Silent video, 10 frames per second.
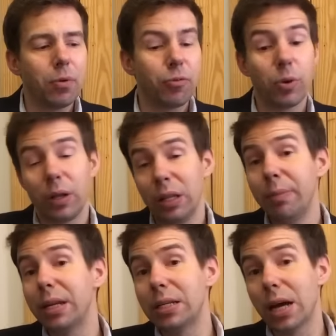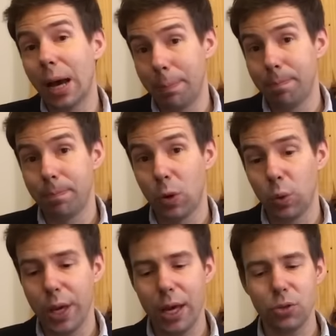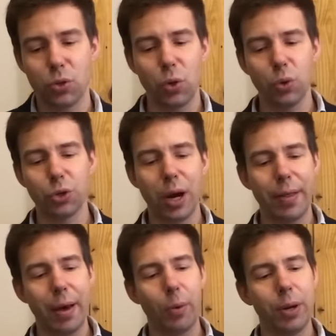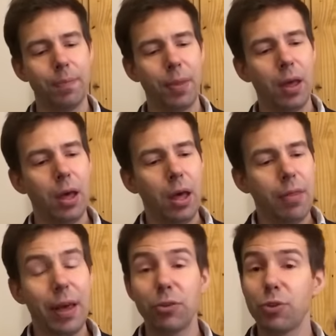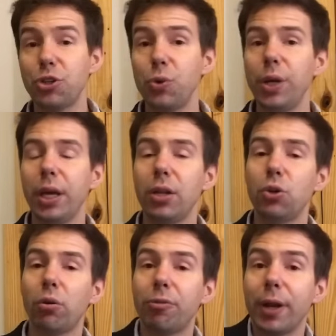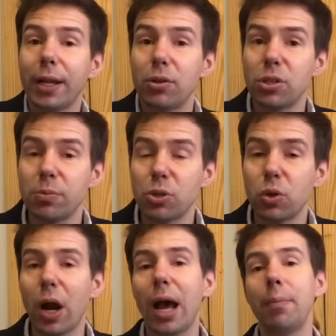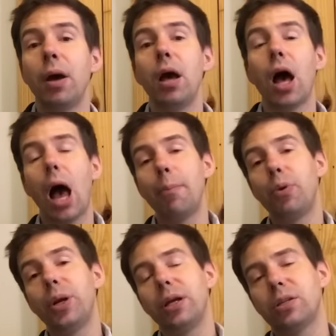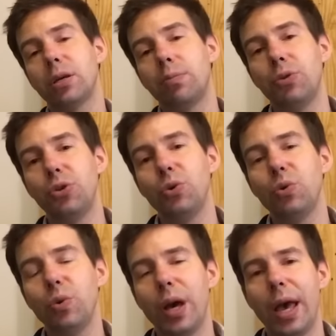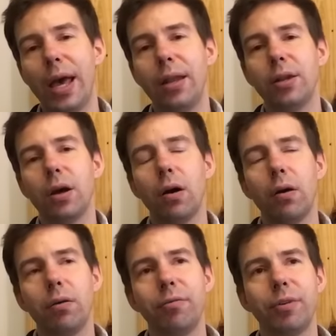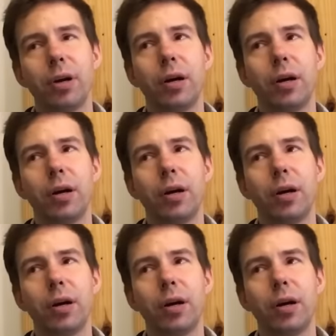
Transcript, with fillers: for a limited time. Okay, so go try that one. Thanks for tuning in. Don't forget to subscribe. I'm putting some new end of